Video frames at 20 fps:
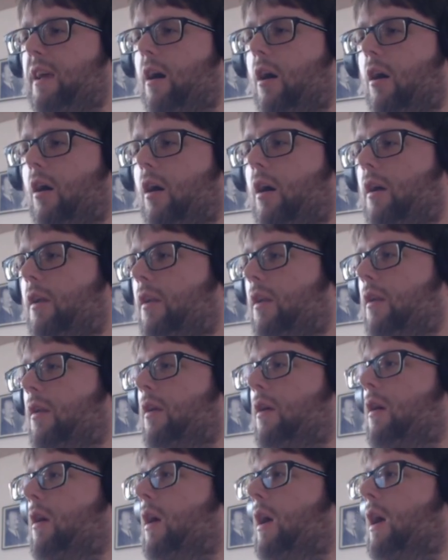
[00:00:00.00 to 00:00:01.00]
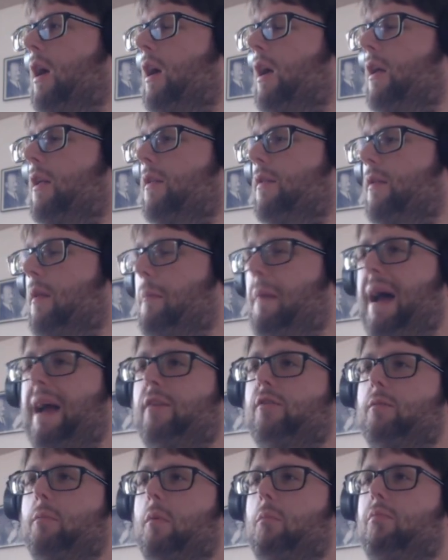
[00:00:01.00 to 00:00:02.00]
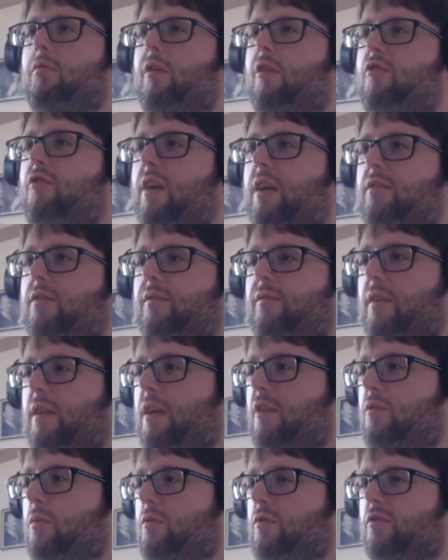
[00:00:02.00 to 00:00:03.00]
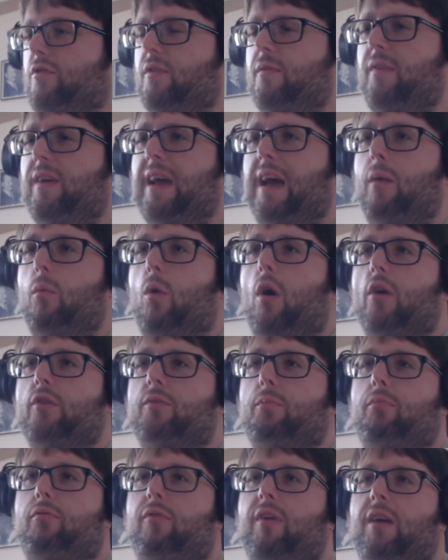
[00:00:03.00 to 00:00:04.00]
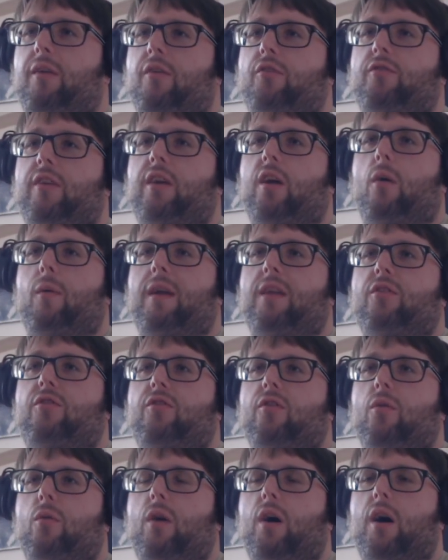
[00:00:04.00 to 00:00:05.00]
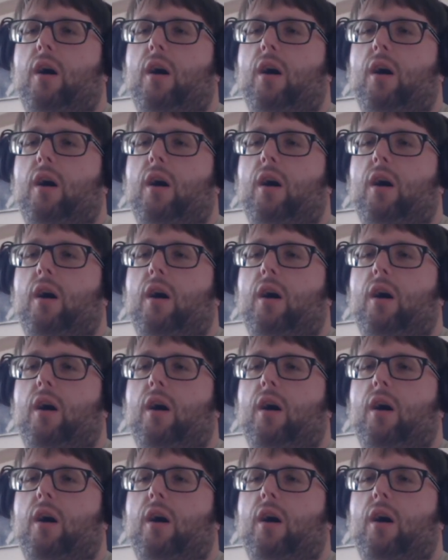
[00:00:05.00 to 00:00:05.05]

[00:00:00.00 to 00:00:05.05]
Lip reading: on the Maximum project to finish, which is something I was previously going to,